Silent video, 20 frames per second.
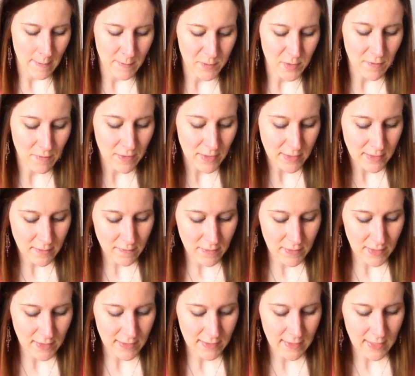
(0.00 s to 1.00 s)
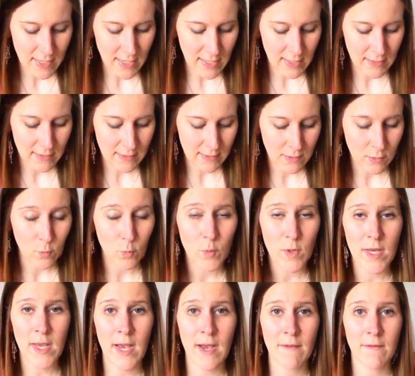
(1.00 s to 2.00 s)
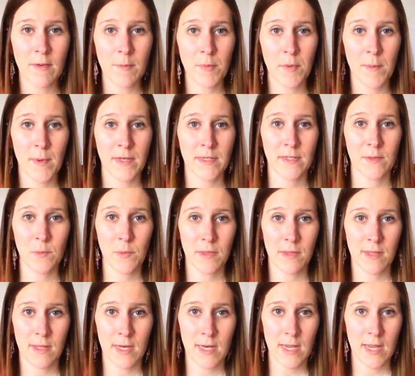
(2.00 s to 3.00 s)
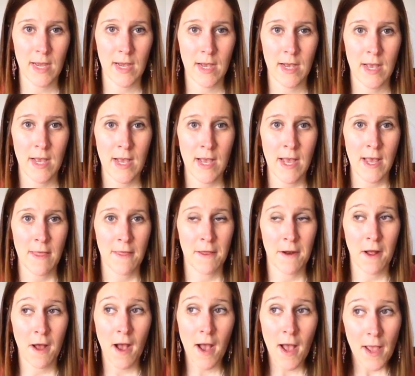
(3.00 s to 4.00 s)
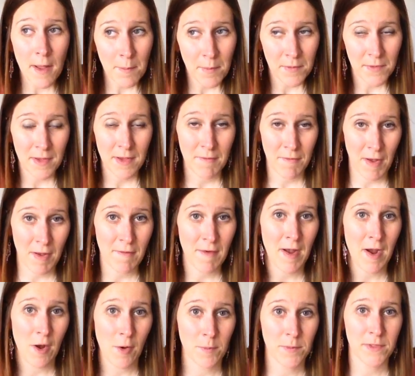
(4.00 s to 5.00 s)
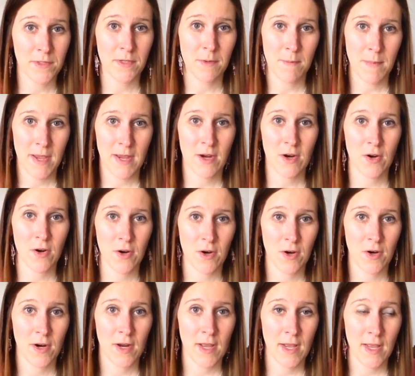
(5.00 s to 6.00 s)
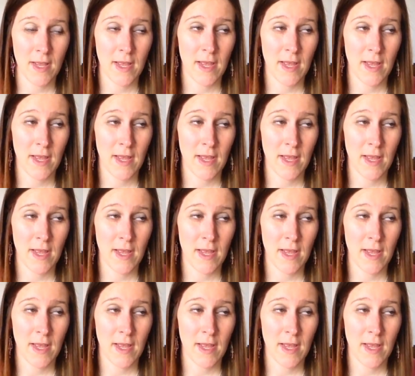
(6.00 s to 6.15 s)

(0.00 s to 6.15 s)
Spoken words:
So I have a list of 6 things that we have implemented with Lydia that I believe have helped to make her